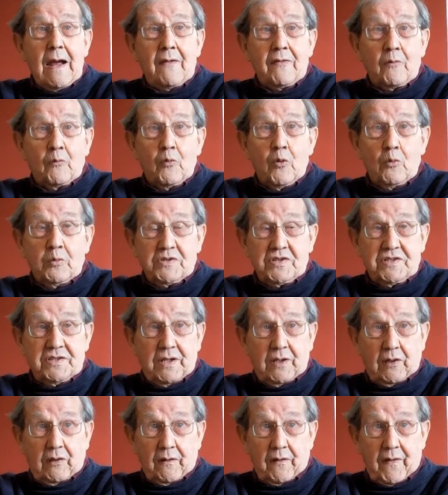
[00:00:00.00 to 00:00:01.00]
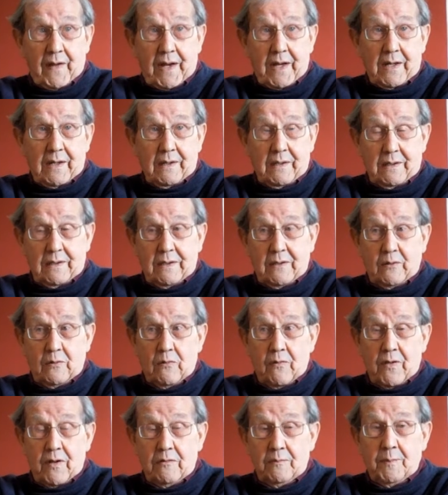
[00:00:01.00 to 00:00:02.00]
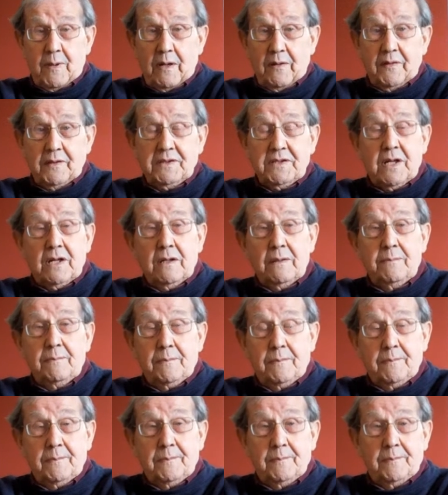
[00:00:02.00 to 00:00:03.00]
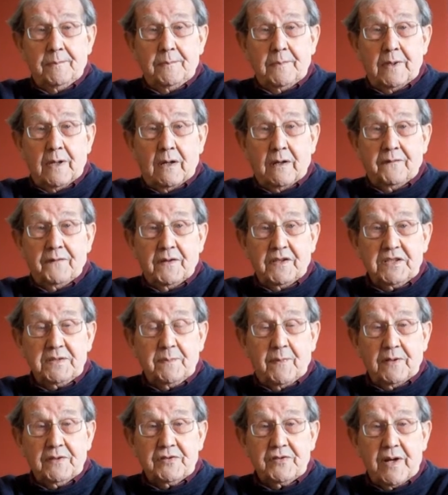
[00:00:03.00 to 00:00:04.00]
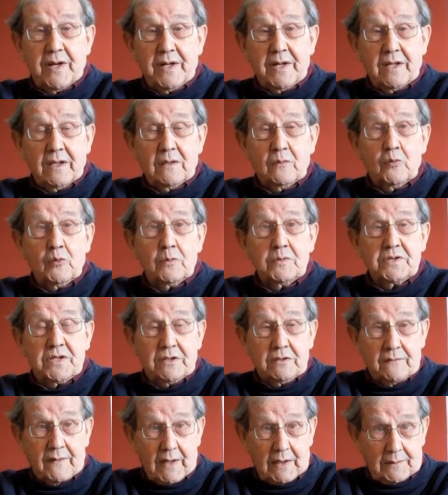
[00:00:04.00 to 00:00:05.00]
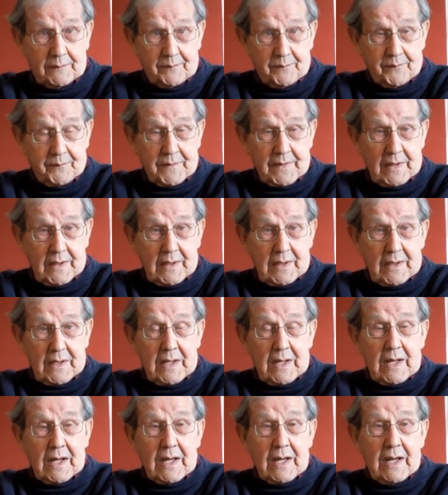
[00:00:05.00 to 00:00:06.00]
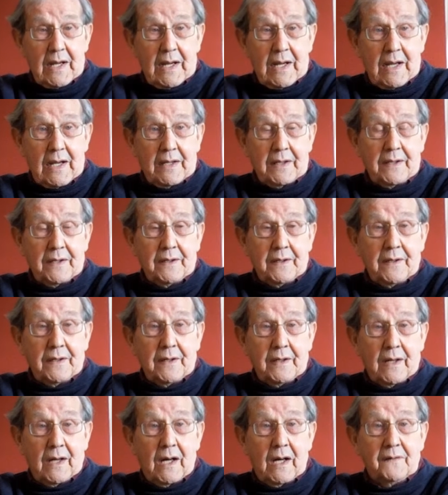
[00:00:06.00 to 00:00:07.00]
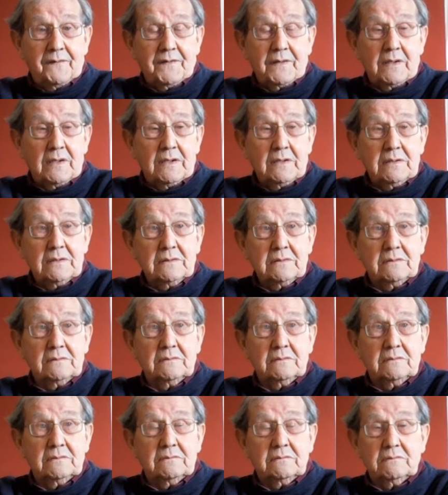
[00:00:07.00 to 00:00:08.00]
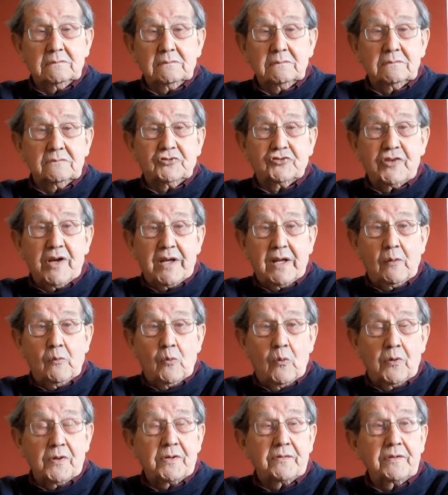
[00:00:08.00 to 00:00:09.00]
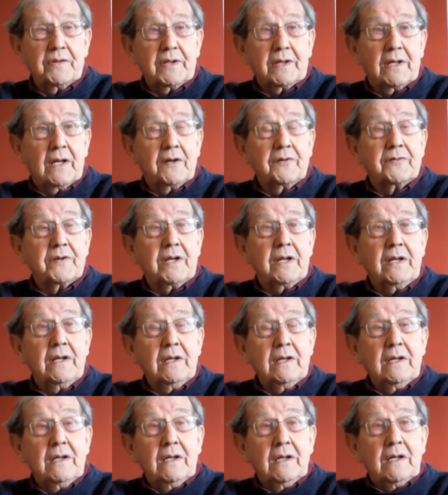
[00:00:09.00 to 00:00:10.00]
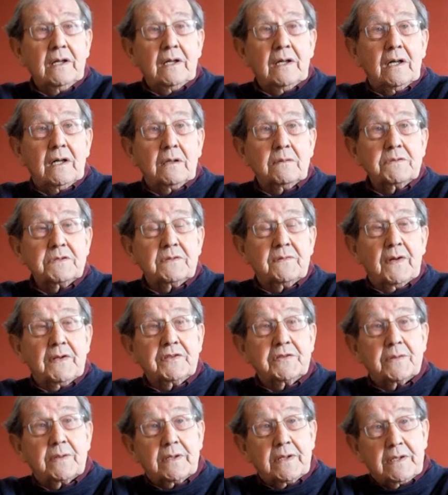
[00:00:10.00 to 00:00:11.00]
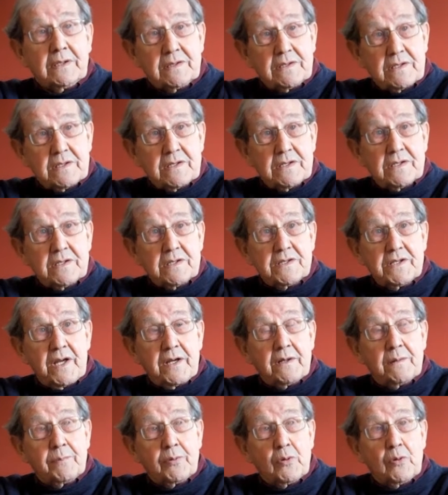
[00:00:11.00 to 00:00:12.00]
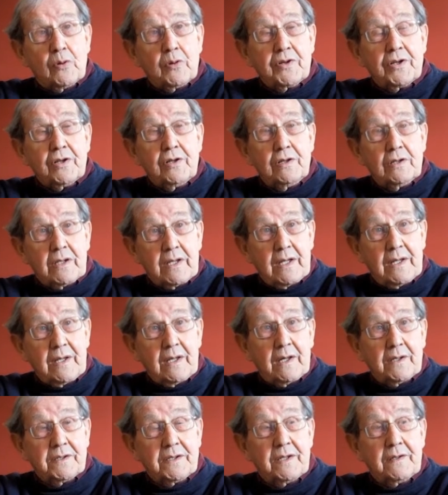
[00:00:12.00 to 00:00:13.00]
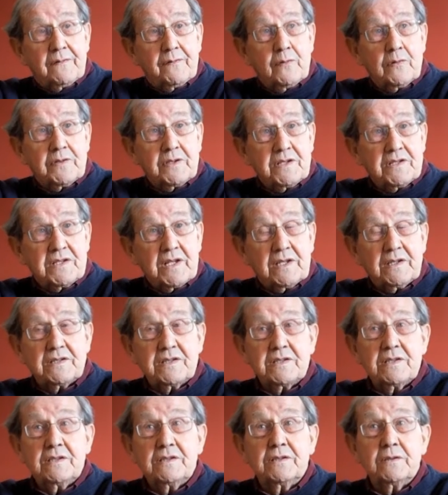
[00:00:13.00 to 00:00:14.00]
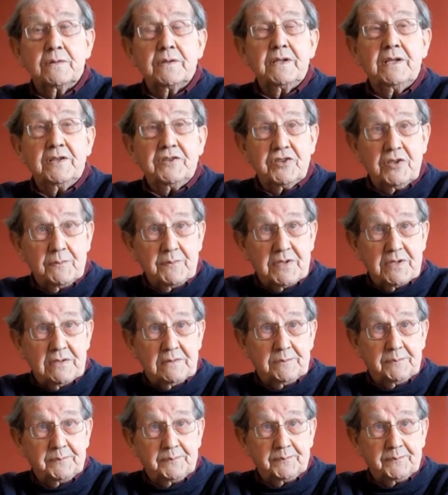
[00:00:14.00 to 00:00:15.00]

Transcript: And the war was still on then, although by the time I finished my training, the war was over. And after treading water in the country, I was eventually sent abroad early in 1946 to Egypt,